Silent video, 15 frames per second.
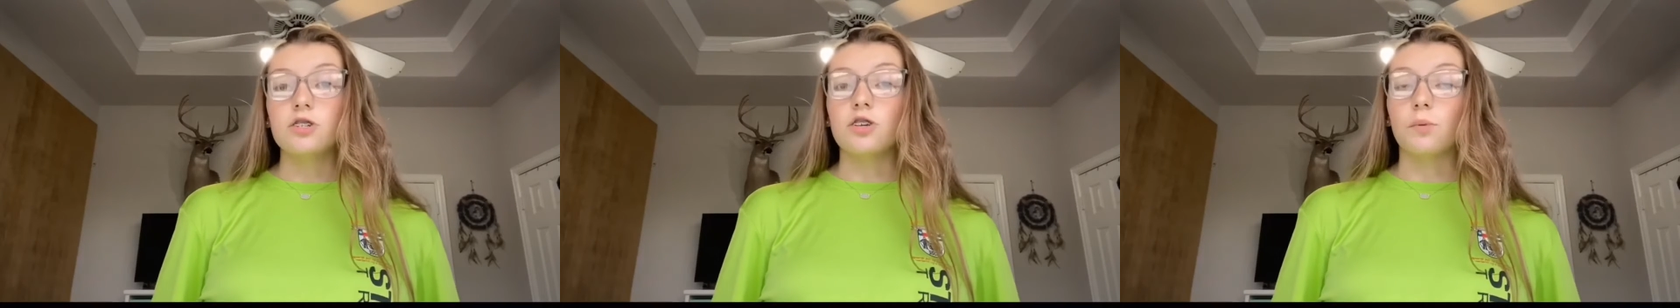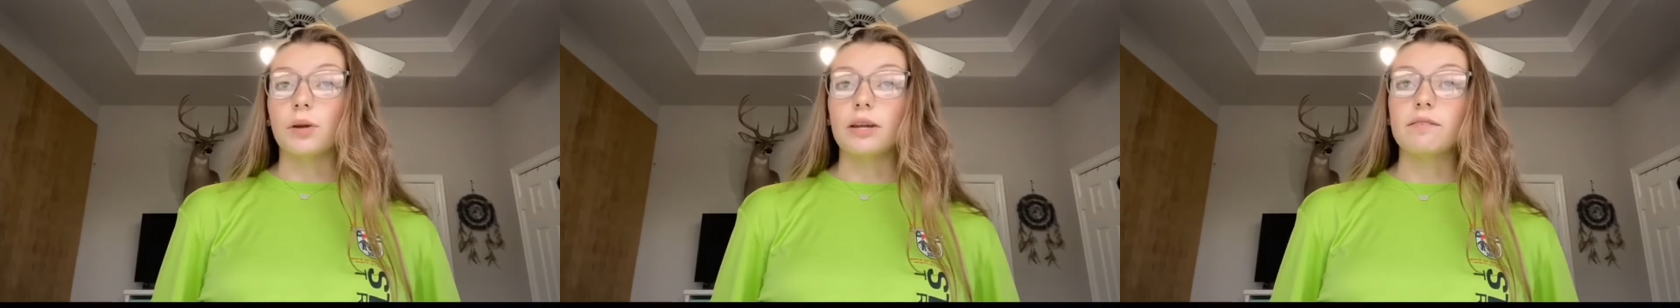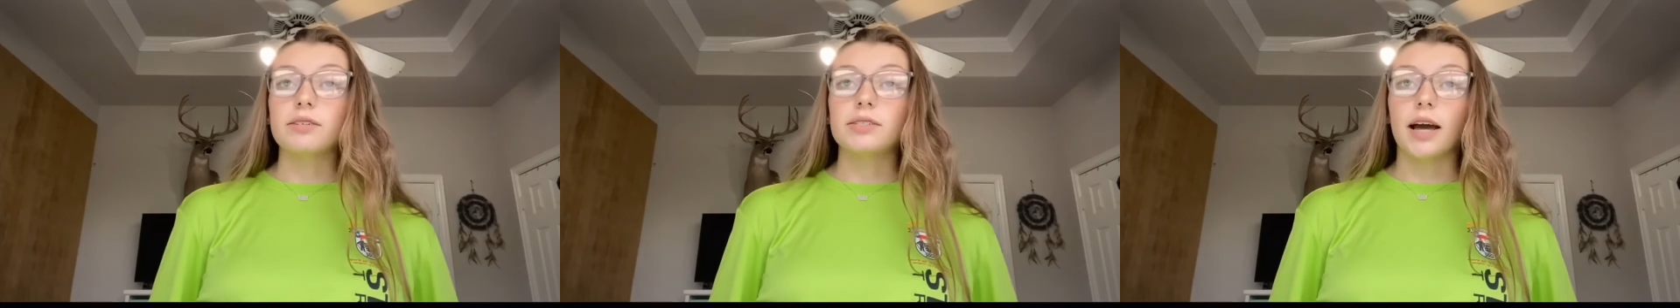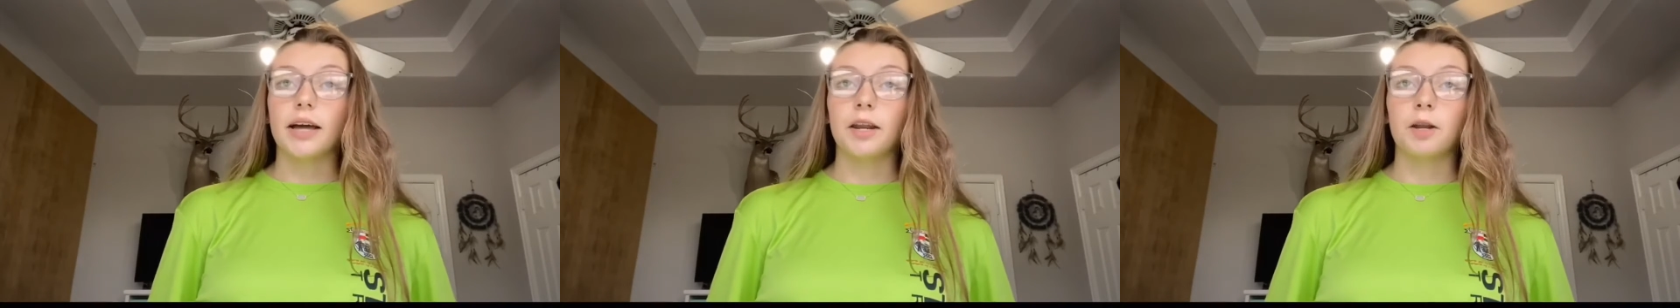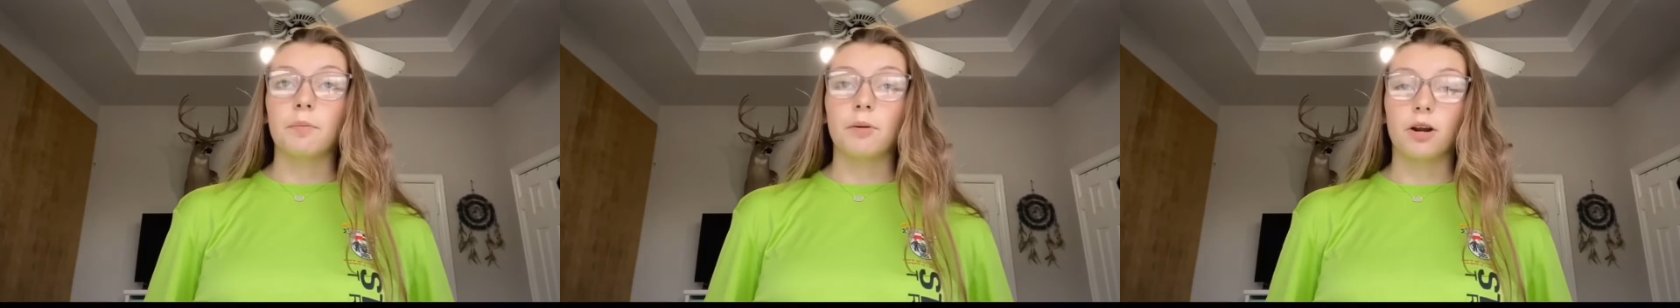So we
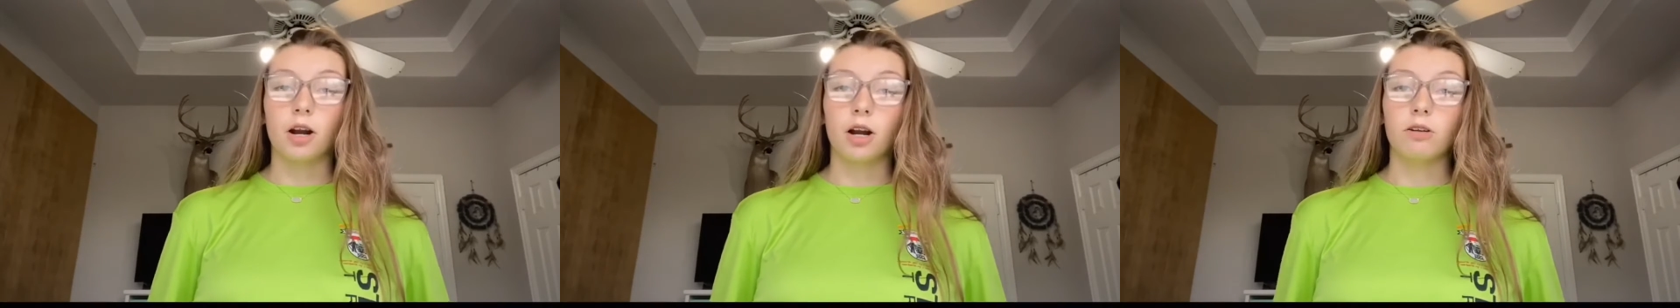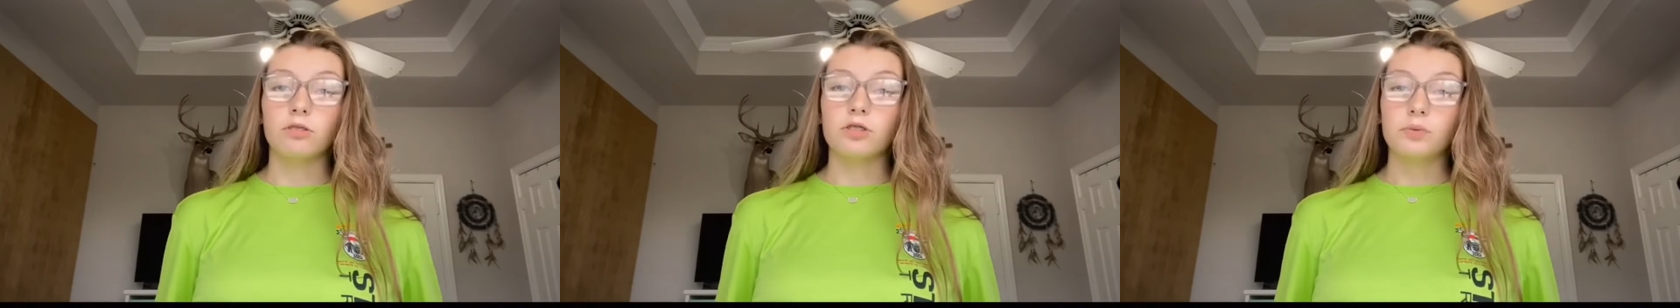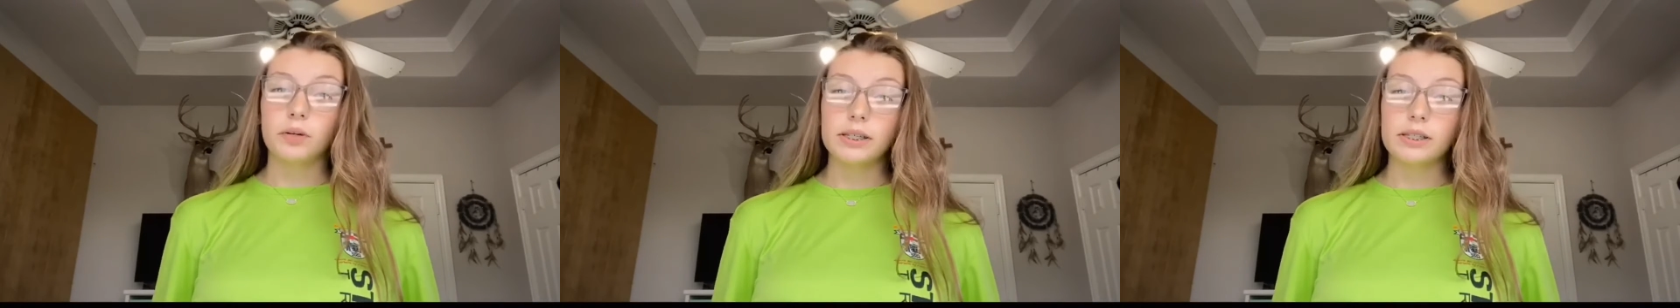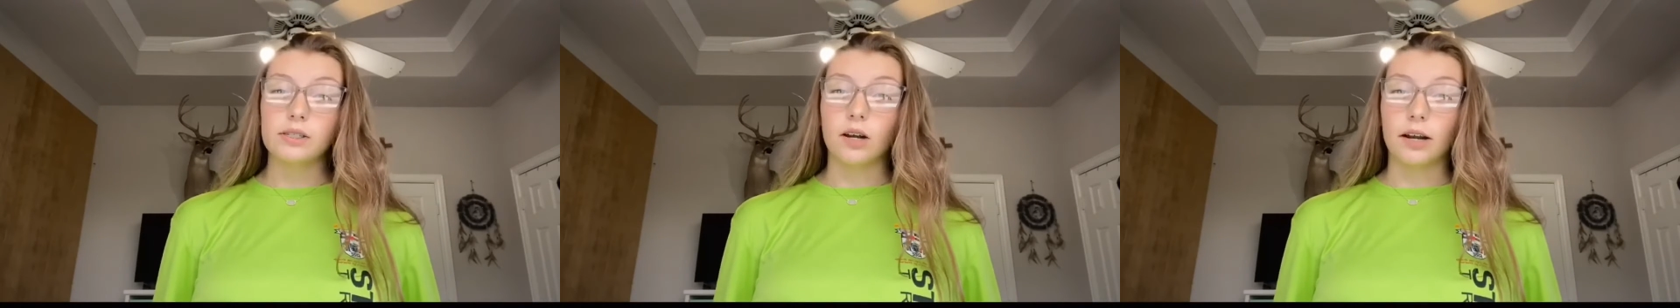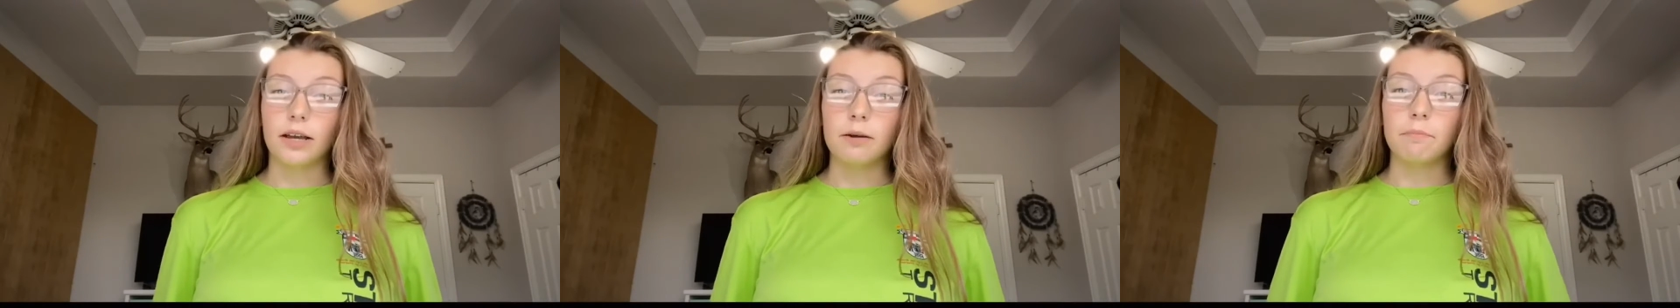decided to put our own twist on